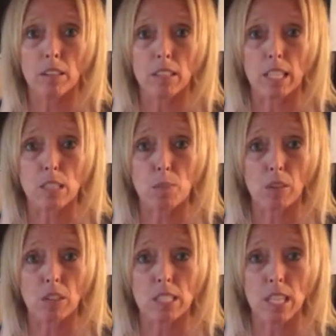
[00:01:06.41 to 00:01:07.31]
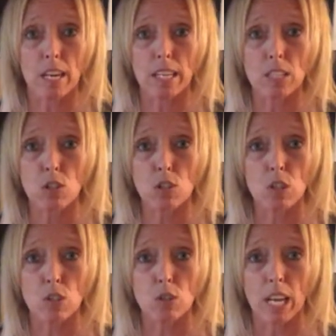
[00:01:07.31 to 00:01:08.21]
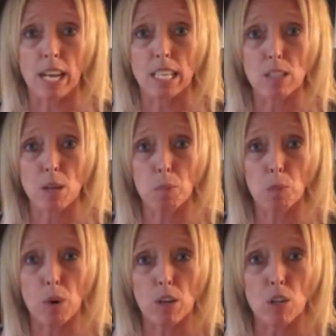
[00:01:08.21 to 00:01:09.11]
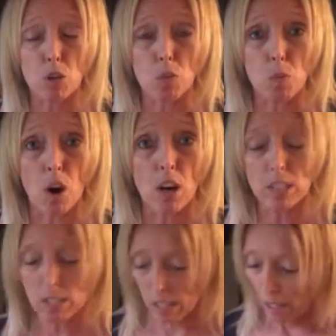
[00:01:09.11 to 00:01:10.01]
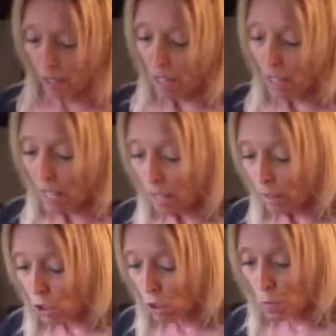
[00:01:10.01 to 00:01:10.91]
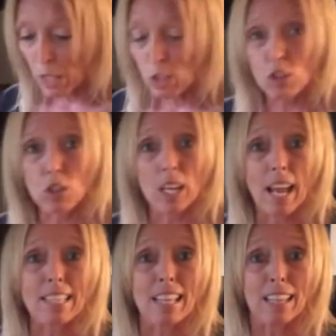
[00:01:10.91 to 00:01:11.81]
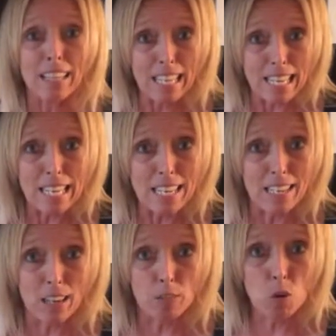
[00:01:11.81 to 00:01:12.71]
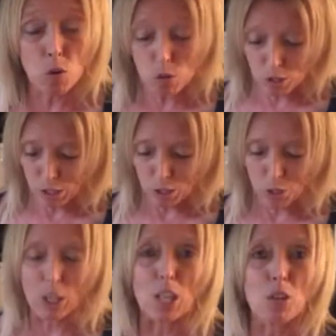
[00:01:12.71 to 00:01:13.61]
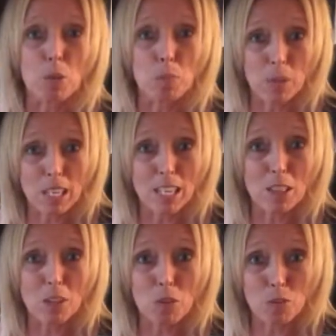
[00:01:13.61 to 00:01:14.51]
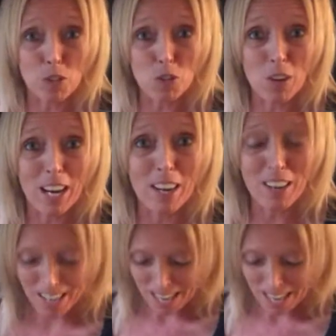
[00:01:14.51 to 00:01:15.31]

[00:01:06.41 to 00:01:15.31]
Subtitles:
That's about the size. You can use any Tupperware you want. Just make sure it has a lid, of course, so that you can put it in the refrigerator.